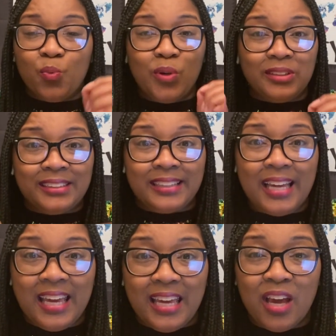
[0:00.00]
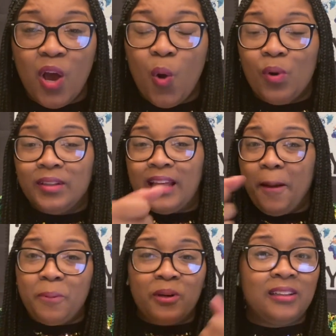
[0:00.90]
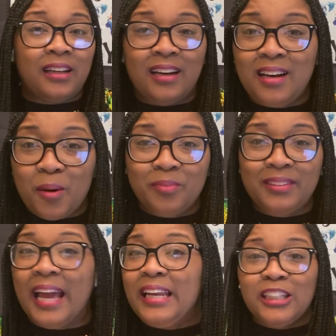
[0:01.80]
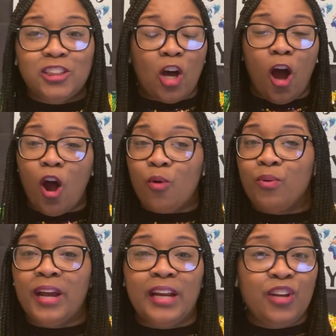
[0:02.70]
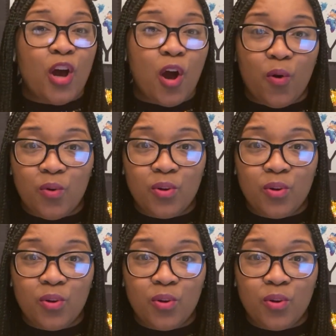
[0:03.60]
will see when they pull up. They need to already know,